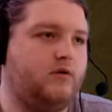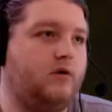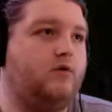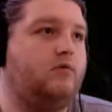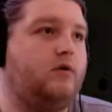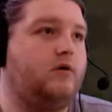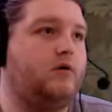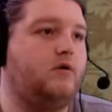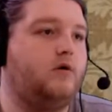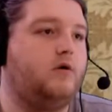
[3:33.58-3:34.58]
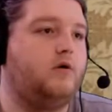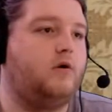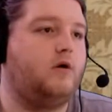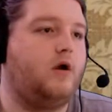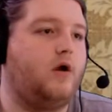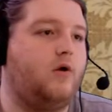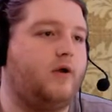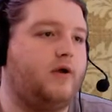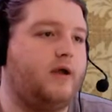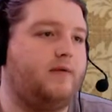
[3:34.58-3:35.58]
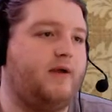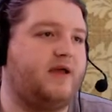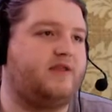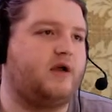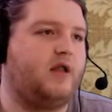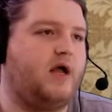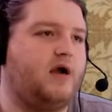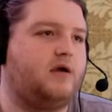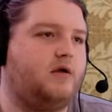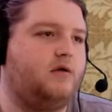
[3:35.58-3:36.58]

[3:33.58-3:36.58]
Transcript: Oh. Oh, here I am at the clock.